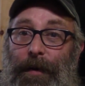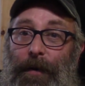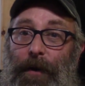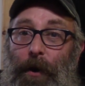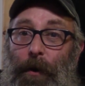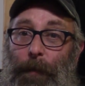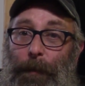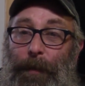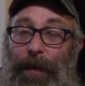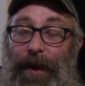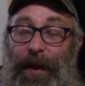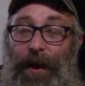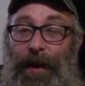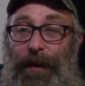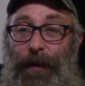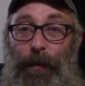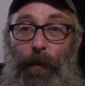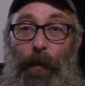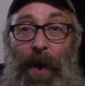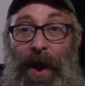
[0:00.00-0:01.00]
No
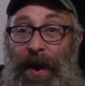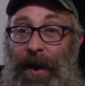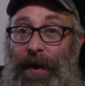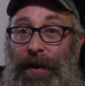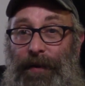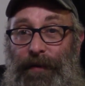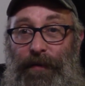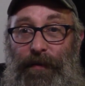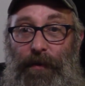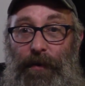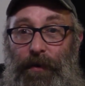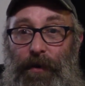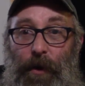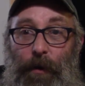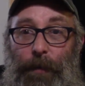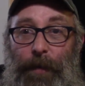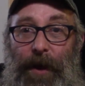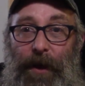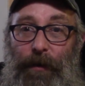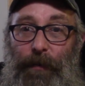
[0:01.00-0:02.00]
big winds or
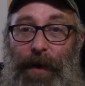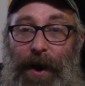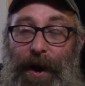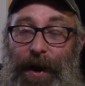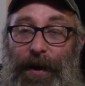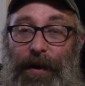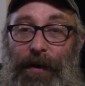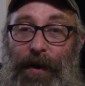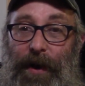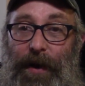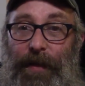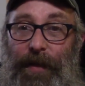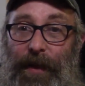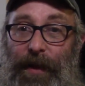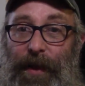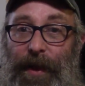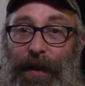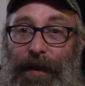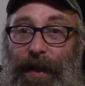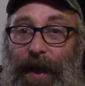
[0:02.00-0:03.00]
no big rain or
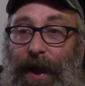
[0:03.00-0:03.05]
anything like